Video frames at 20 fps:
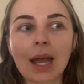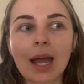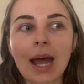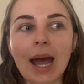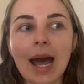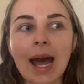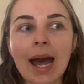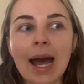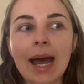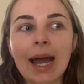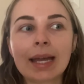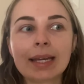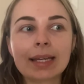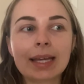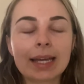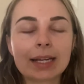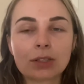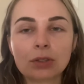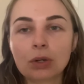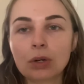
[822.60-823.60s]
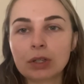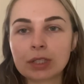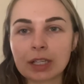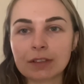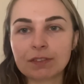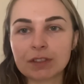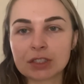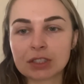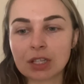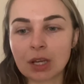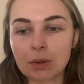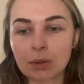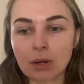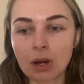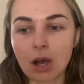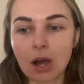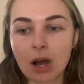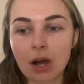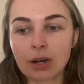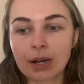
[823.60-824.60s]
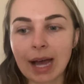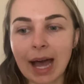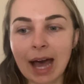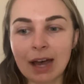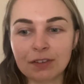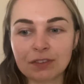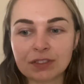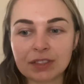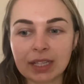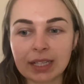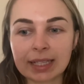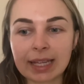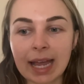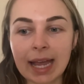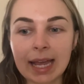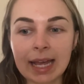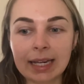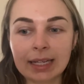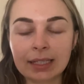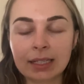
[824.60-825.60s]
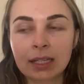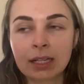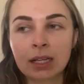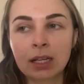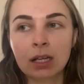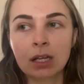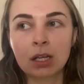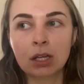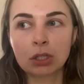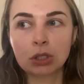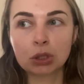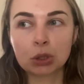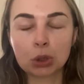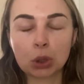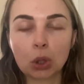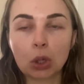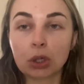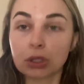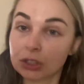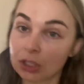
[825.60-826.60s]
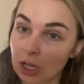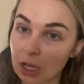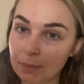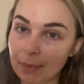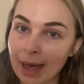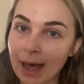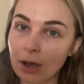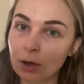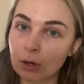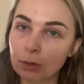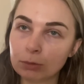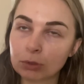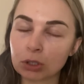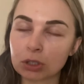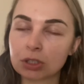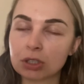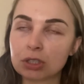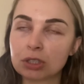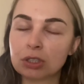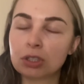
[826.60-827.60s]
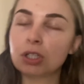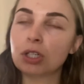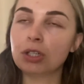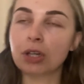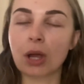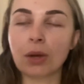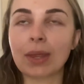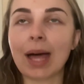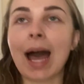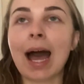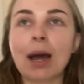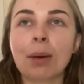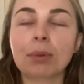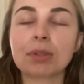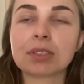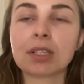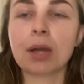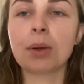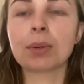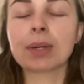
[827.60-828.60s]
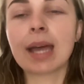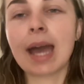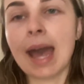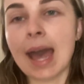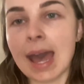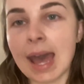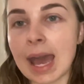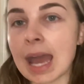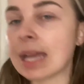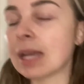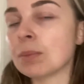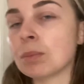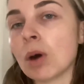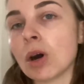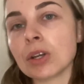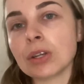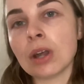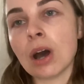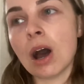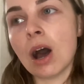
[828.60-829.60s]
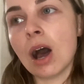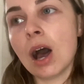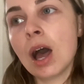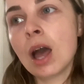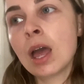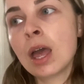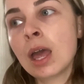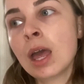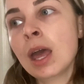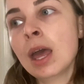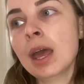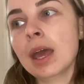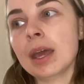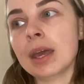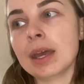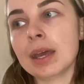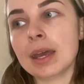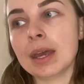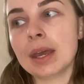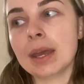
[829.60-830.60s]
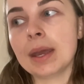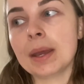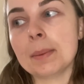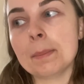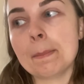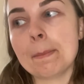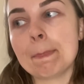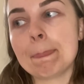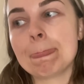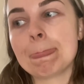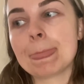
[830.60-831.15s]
I ignored it for so long after getting short-term help just to know that I was okay and whatnot, and